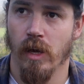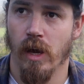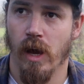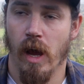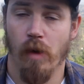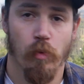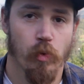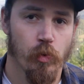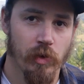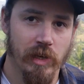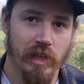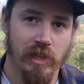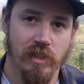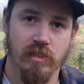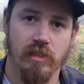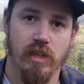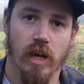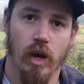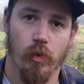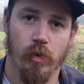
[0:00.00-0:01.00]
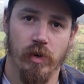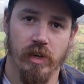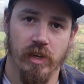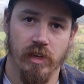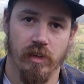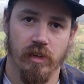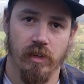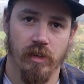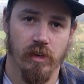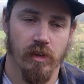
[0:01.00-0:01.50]
I'm a real
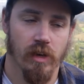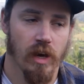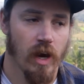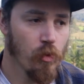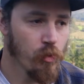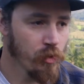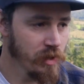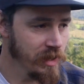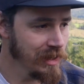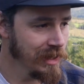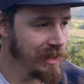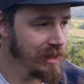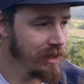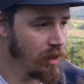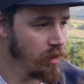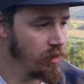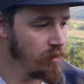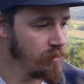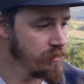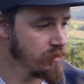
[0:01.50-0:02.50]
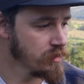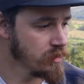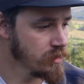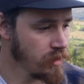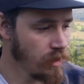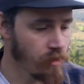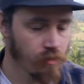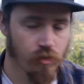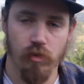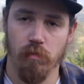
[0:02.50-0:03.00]
sourhead. I really love
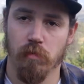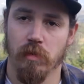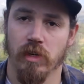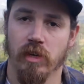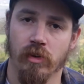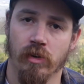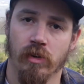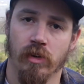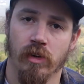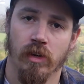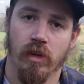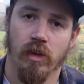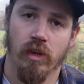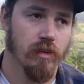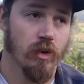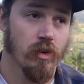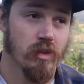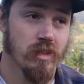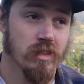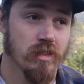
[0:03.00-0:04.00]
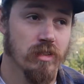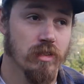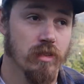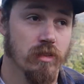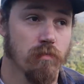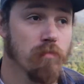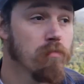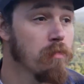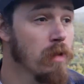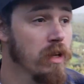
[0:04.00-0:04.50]
sour beer. There is
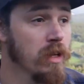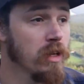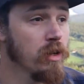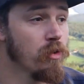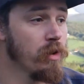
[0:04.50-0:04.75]
many